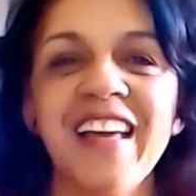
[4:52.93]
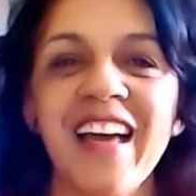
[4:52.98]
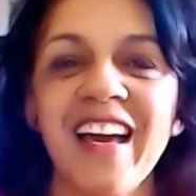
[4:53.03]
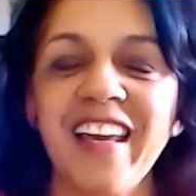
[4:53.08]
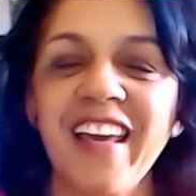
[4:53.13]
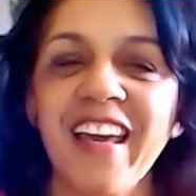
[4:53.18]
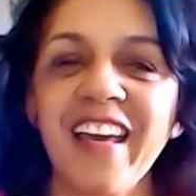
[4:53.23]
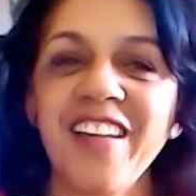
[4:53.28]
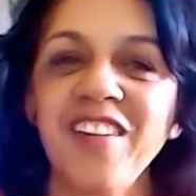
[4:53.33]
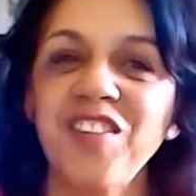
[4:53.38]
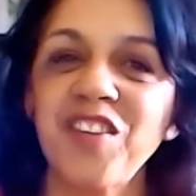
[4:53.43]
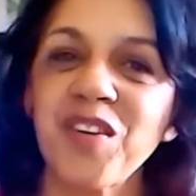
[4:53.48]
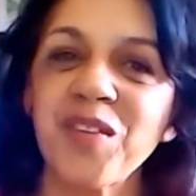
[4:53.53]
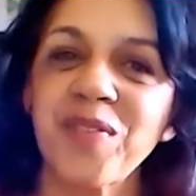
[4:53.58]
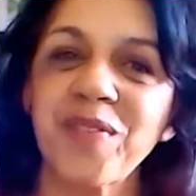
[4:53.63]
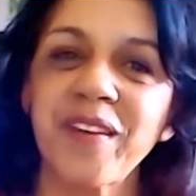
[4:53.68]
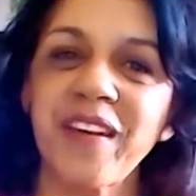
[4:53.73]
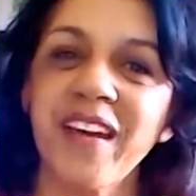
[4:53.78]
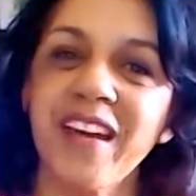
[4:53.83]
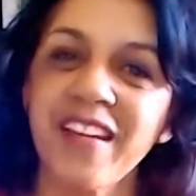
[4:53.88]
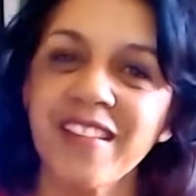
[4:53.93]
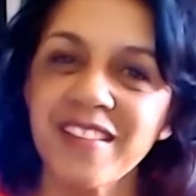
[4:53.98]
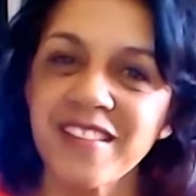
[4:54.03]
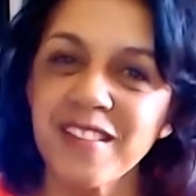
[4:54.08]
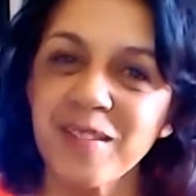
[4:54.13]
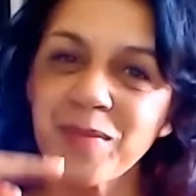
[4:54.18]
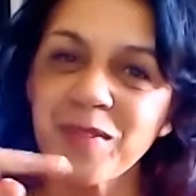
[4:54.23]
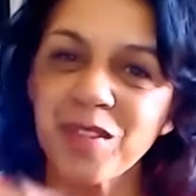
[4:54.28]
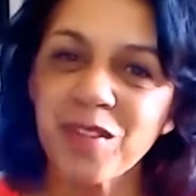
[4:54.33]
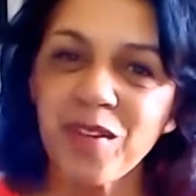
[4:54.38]
Again, don't forget,
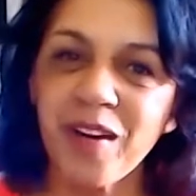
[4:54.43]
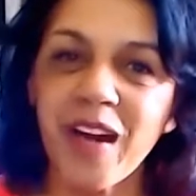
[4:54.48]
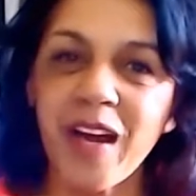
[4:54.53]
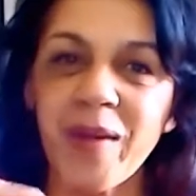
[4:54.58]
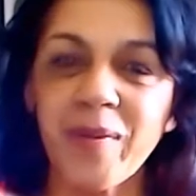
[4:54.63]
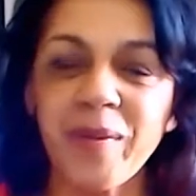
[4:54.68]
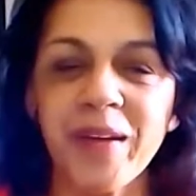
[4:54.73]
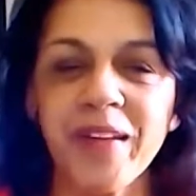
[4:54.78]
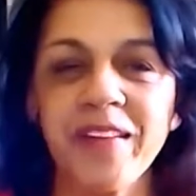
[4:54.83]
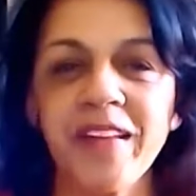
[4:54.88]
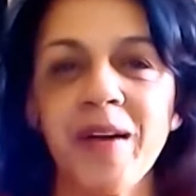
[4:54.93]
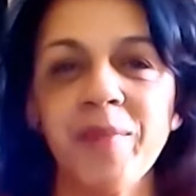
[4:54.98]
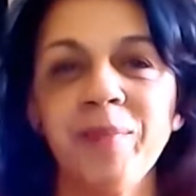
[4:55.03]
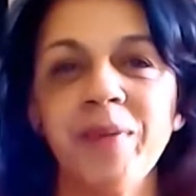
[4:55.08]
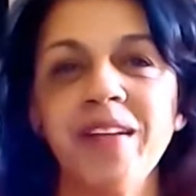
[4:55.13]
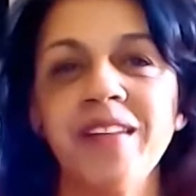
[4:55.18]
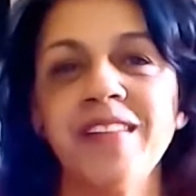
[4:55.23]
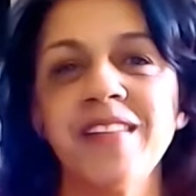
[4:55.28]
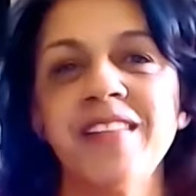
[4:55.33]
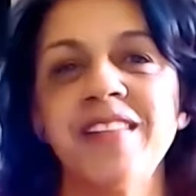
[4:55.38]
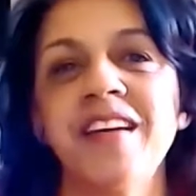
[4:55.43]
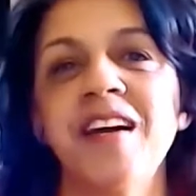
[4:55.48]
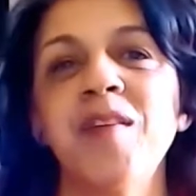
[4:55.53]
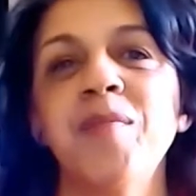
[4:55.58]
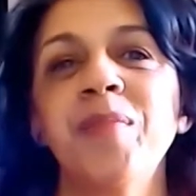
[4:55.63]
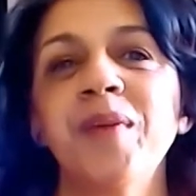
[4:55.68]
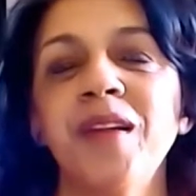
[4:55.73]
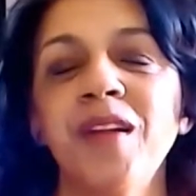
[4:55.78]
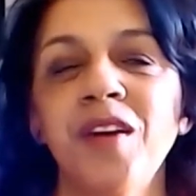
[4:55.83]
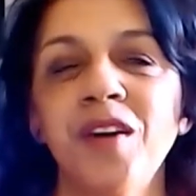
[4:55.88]
subscribe, hit that button
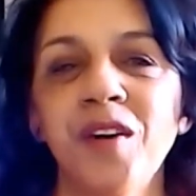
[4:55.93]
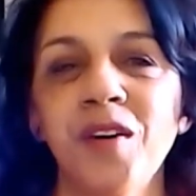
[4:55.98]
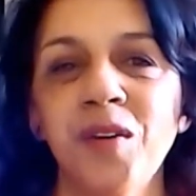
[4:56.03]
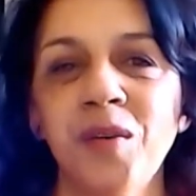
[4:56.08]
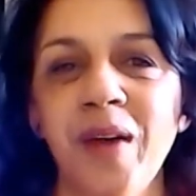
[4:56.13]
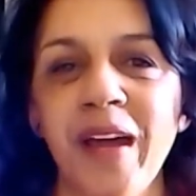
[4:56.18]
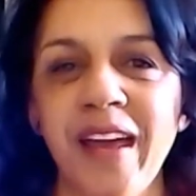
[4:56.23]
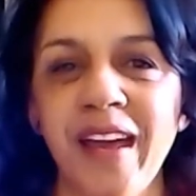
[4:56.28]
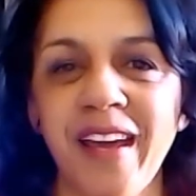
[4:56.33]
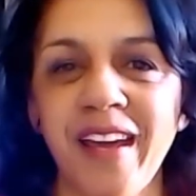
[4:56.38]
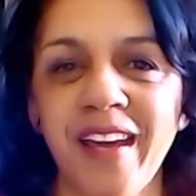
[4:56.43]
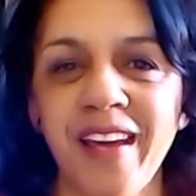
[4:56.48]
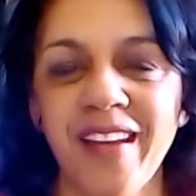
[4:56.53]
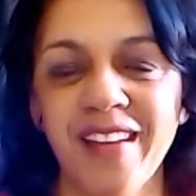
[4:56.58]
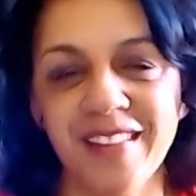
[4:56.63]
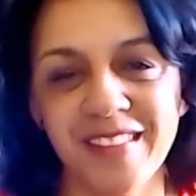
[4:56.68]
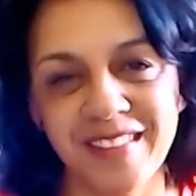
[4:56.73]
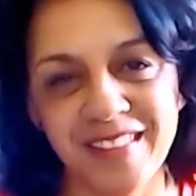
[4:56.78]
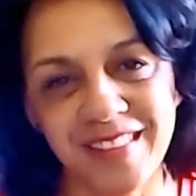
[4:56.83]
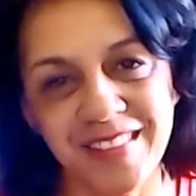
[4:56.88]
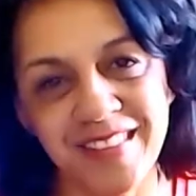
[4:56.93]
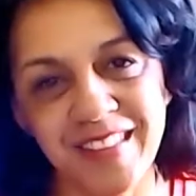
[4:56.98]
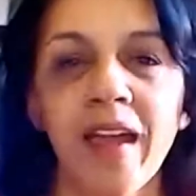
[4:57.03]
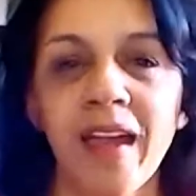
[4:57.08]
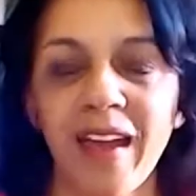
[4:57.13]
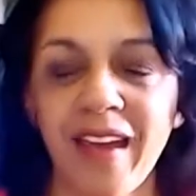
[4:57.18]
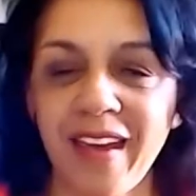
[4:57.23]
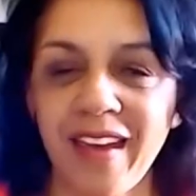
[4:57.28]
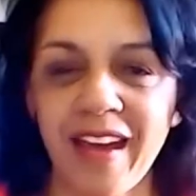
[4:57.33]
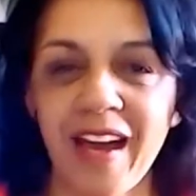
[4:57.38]
down below, and
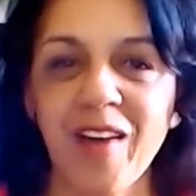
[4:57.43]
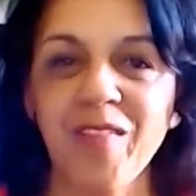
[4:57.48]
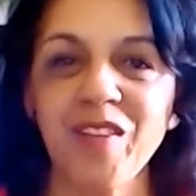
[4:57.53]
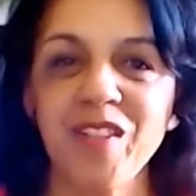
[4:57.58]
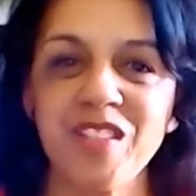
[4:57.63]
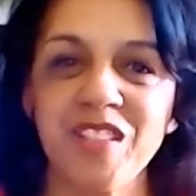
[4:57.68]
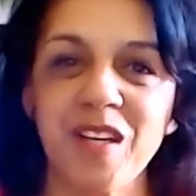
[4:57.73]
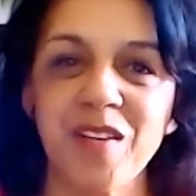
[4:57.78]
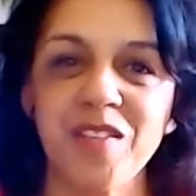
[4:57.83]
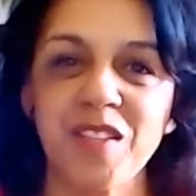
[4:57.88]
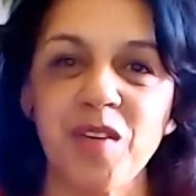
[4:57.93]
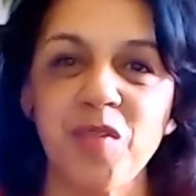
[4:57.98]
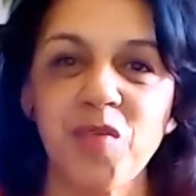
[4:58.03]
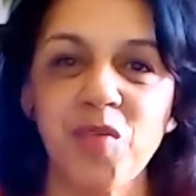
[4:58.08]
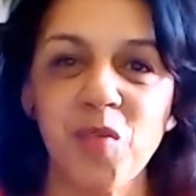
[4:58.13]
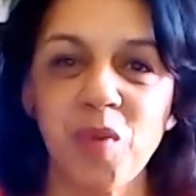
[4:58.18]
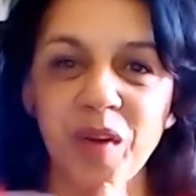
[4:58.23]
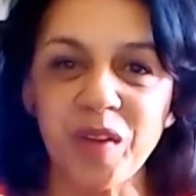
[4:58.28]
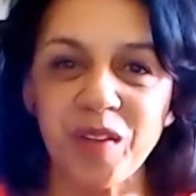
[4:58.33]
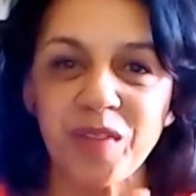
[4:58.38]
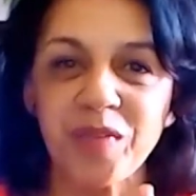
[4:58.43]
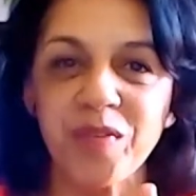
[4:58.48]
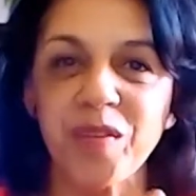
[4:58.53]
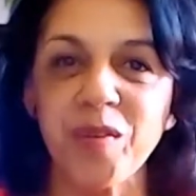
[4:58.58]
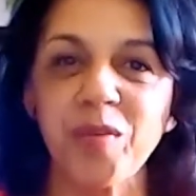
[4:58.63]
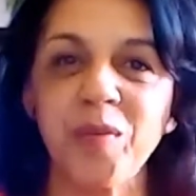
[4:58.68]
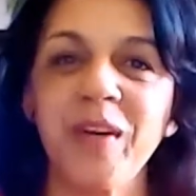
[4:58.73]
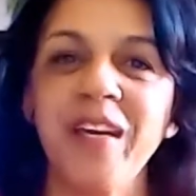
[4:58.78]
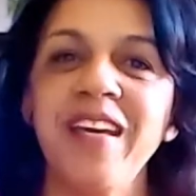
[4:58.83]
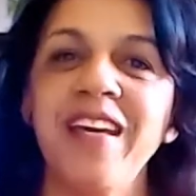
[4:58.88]
hey, have yourselves a
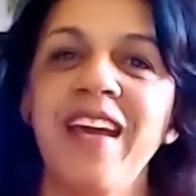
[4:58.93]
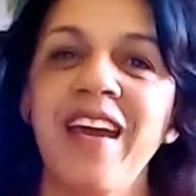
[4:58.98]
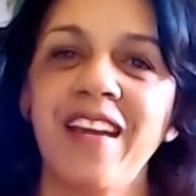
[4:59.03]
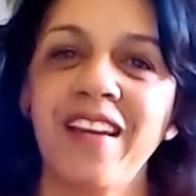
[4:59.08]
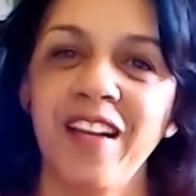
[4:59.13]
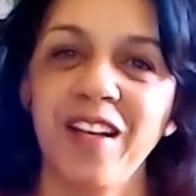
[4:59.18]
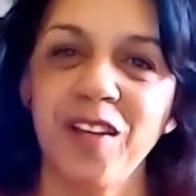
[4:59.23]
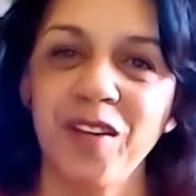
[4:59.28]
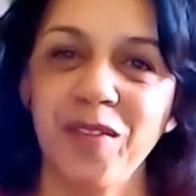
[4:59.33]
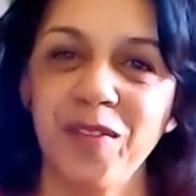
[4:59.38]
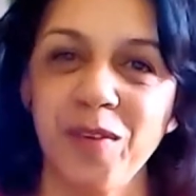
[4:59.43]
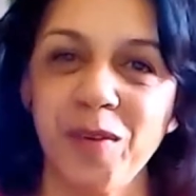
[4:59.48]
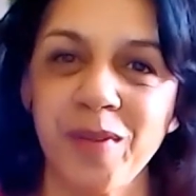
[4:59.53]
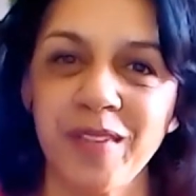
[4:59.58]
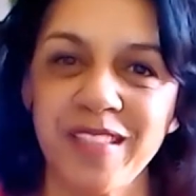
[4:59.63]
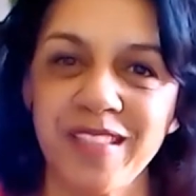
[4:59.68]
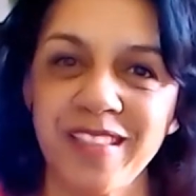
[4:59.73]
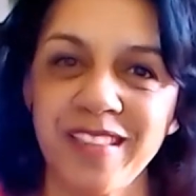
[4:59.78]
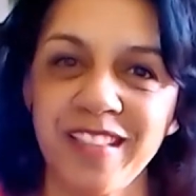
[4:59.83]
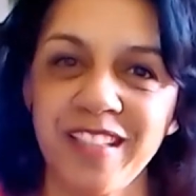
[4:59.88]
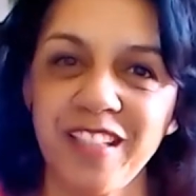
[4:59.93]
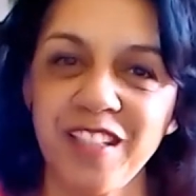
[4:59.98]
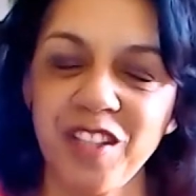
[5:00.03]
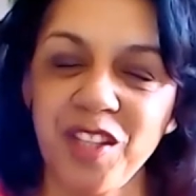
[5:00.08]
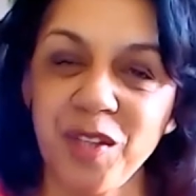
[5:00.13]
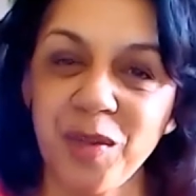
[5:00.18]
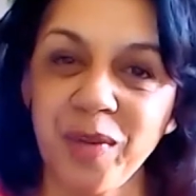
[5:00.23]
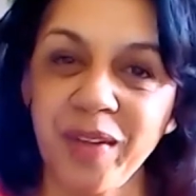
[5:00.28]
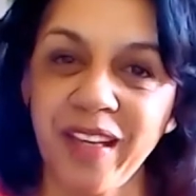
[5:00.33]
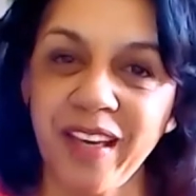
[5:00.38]
wonderful week, and I look forward to seeing
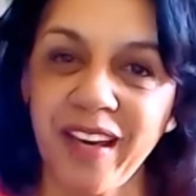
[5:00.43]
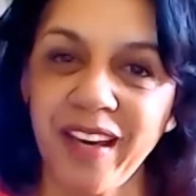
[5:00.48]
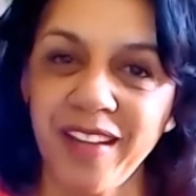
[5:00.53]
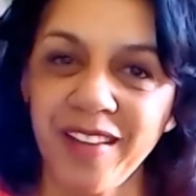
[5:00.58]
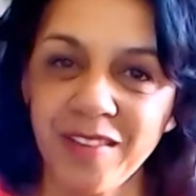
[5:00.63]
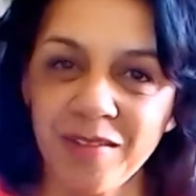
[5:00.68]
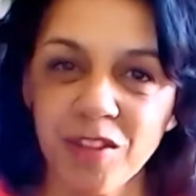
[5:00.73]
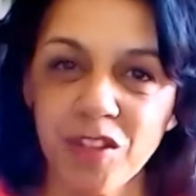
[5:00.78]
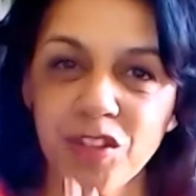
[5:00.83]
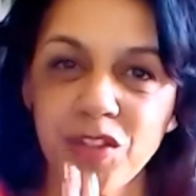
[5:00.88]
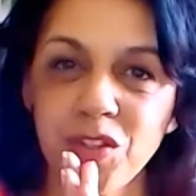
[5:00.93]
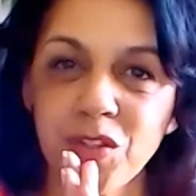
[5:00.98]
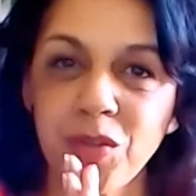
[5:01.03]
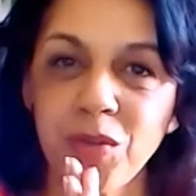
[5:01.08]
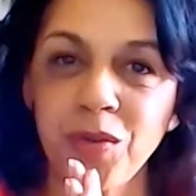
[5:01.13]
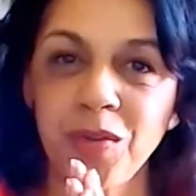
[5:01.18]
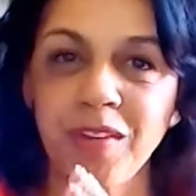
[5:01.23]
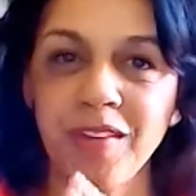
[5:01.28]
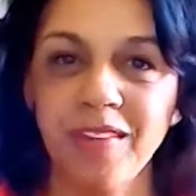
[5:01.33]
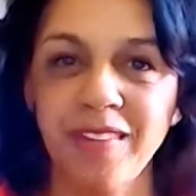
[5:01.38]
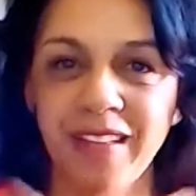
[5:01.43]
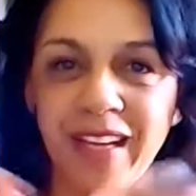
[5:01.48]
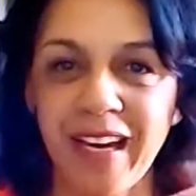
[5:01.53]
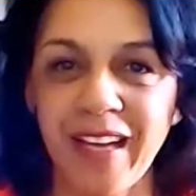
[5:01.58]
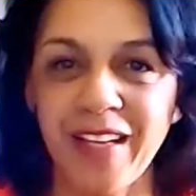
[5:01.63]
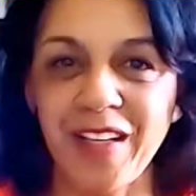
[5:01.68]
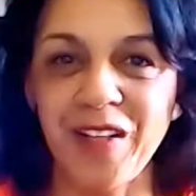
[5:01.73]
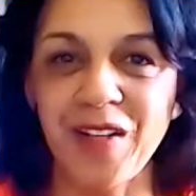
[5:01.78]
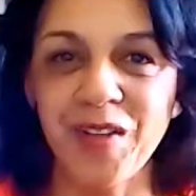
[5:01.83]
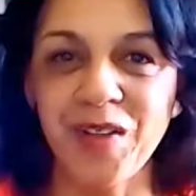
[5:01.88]
you again soon.
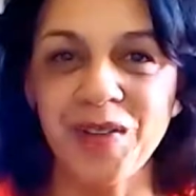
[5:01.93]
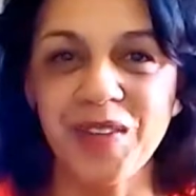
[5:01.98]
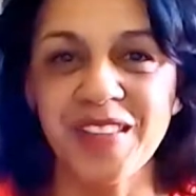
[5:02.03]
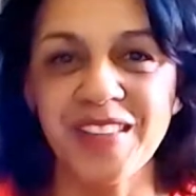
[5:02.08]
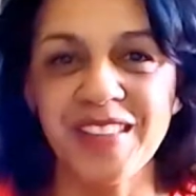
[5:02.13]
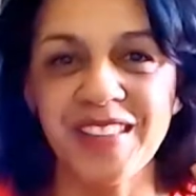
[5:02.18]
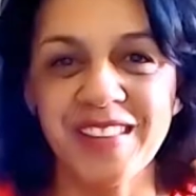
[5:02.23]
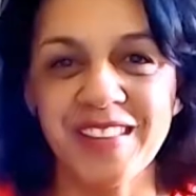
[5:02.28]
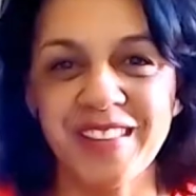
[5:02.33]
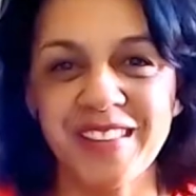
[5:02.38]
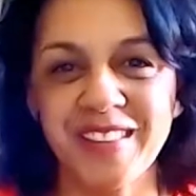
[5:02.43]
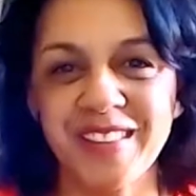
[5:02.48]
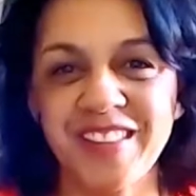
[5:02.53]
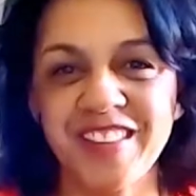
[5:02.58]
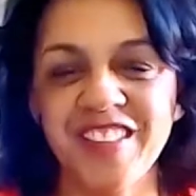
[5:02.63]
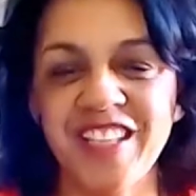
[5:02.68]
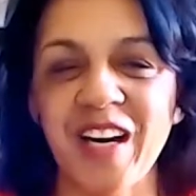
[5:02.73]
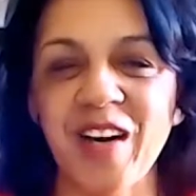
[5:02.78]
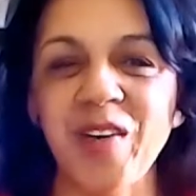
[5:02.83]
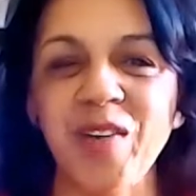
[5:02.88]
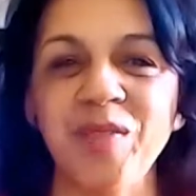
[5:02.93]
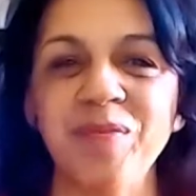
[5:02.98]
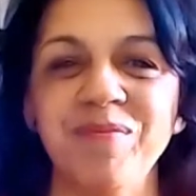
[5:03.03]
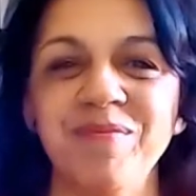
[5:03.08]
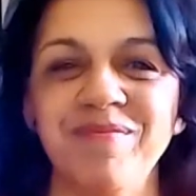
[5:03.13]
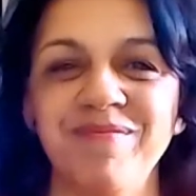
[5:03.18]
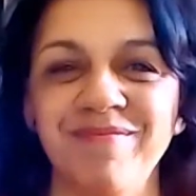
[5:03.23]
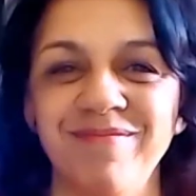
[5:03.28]
Adios. Ciao.